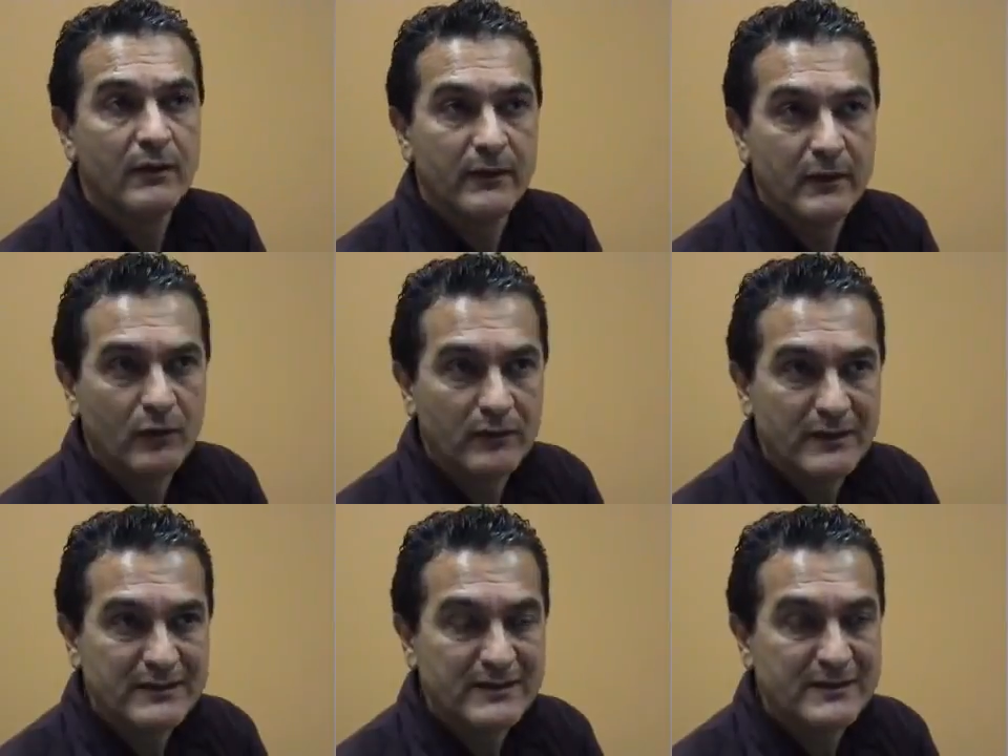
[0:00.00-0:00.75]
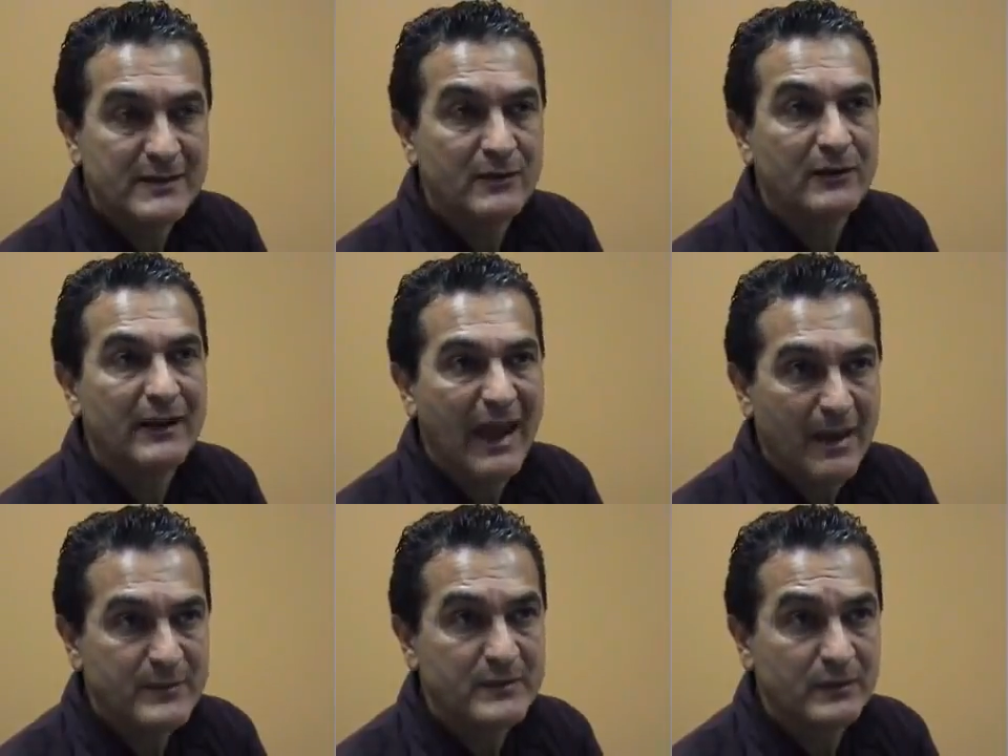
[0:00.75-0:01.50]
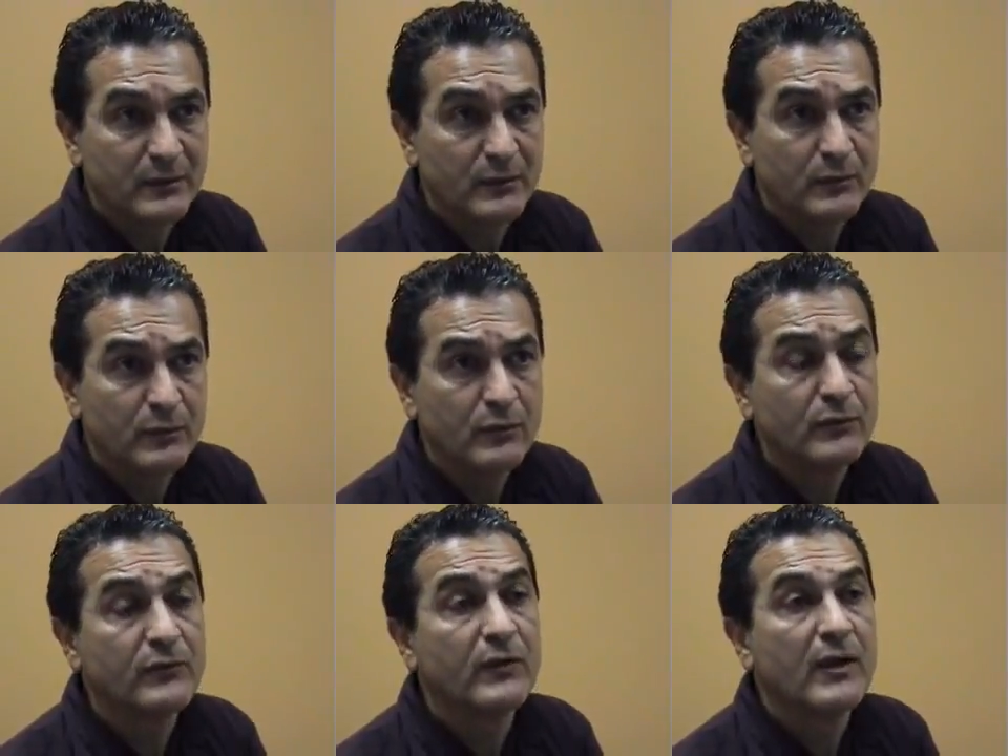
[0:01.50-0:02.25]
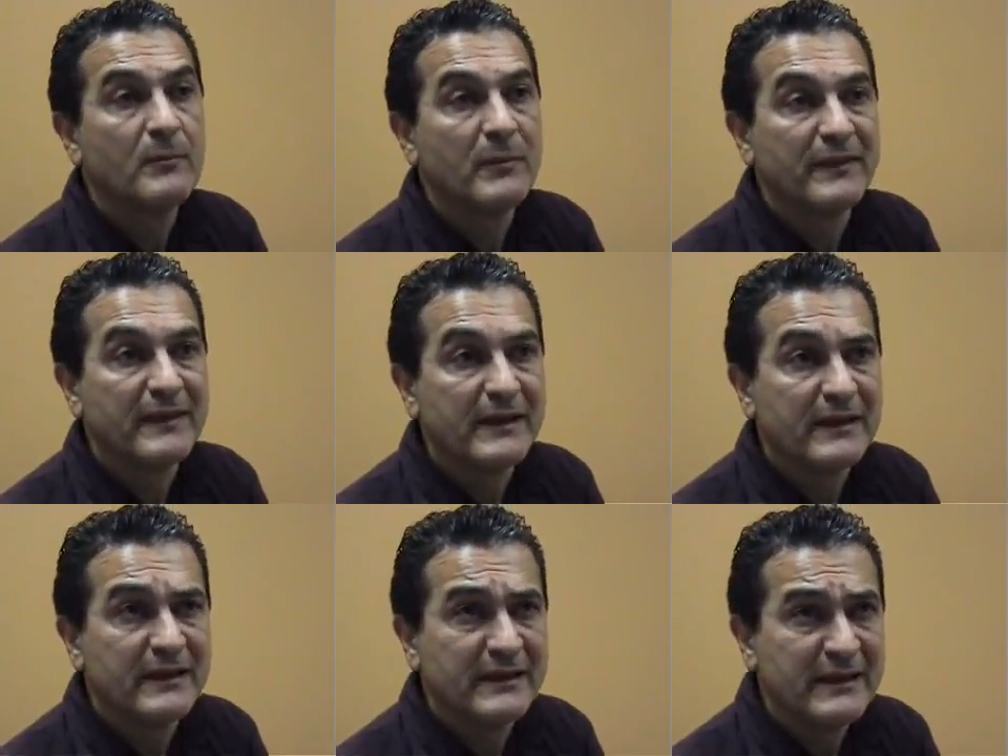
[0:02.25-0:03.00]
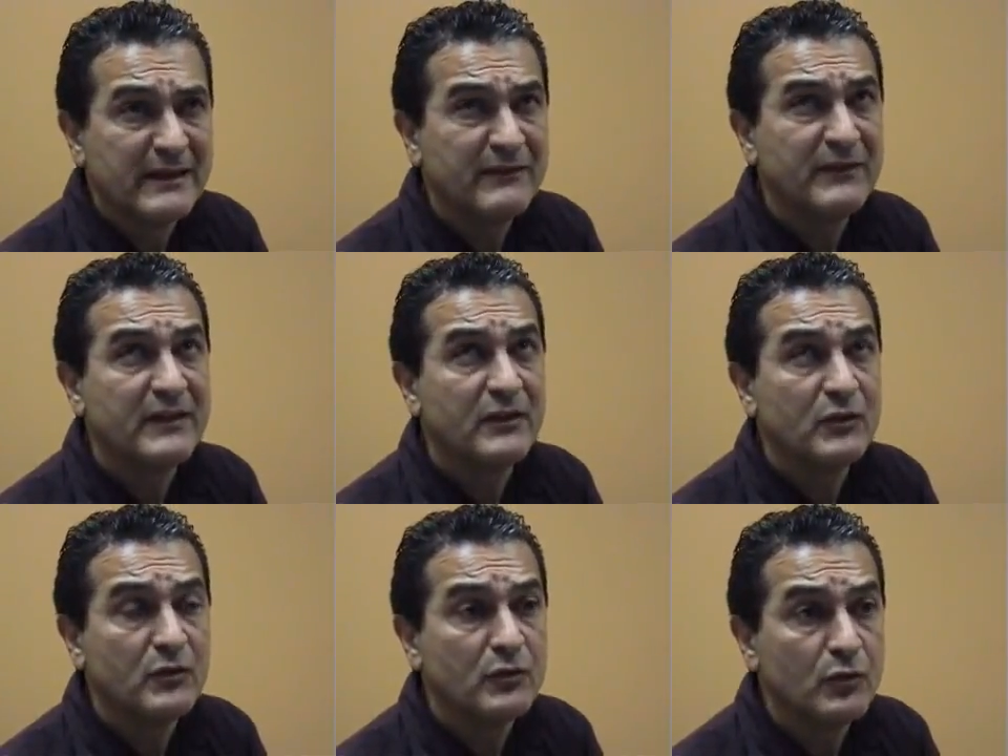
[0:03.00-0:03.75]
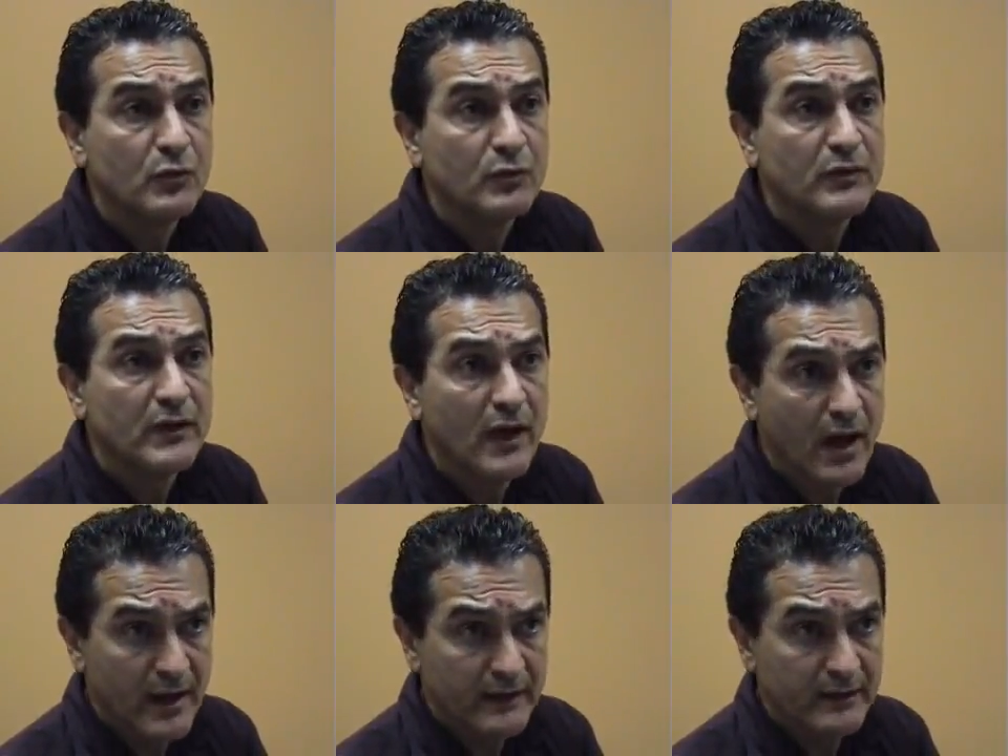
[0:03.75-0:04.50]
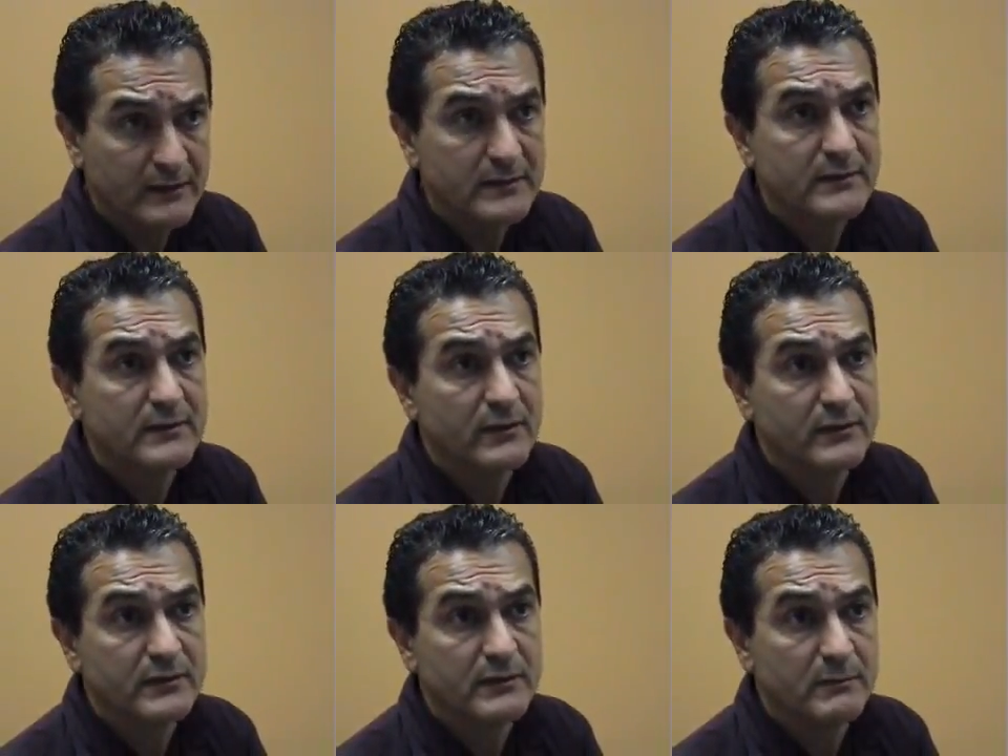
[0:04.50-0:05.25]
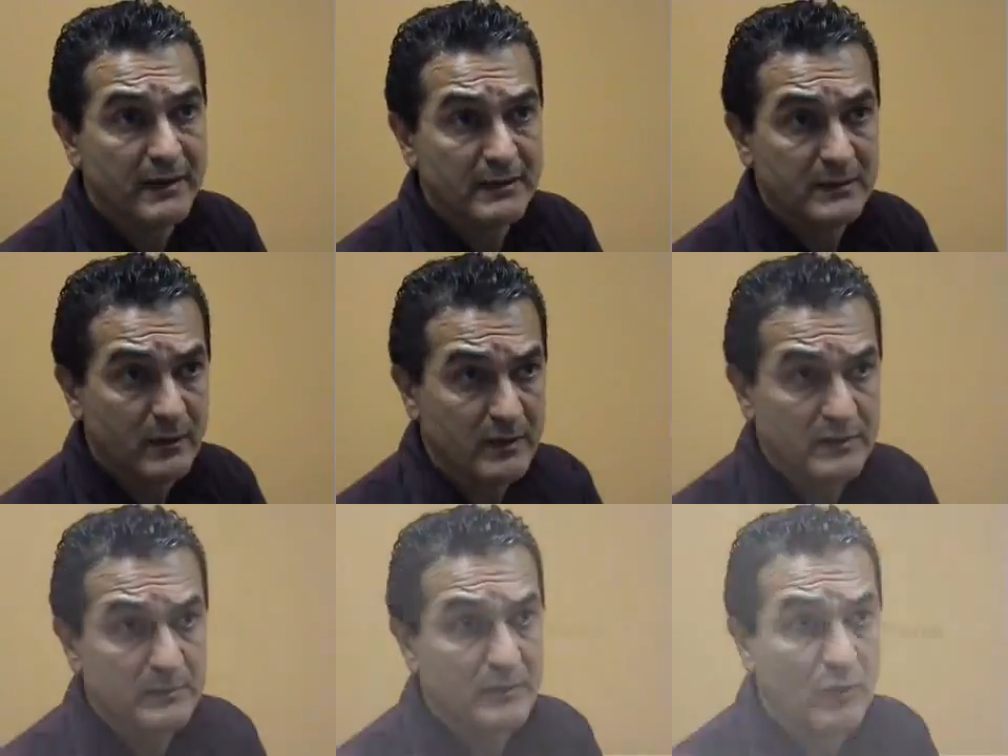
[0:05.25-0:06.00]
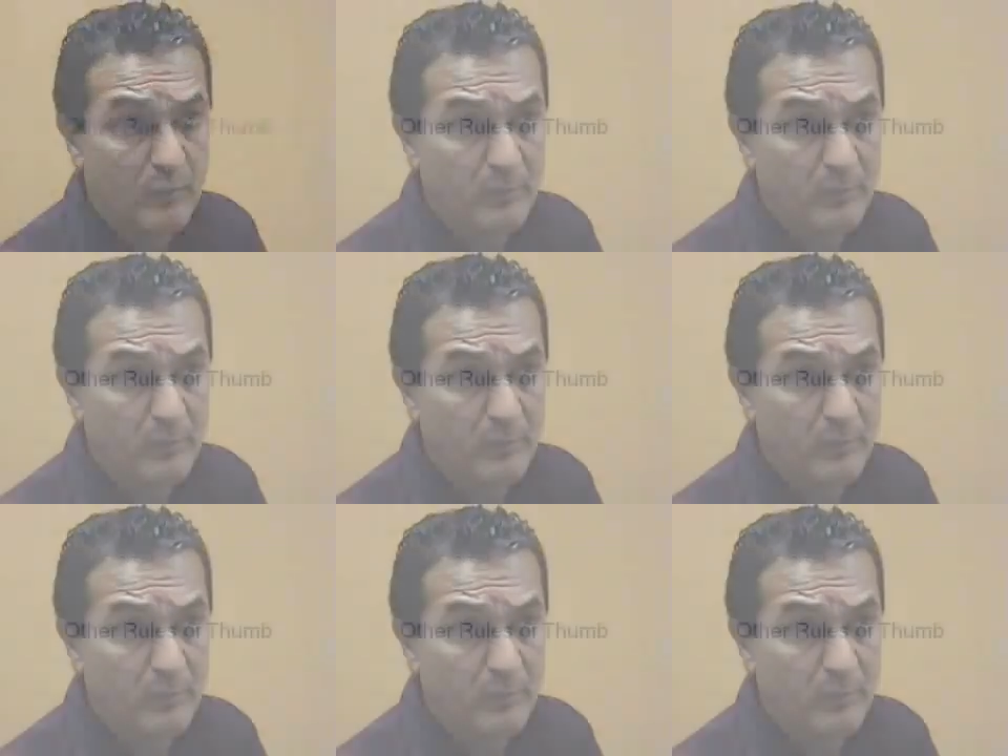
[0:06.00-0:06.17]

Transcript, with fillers: They're not necessarily absolute rules, but they're giving you good guidance so as to maximise your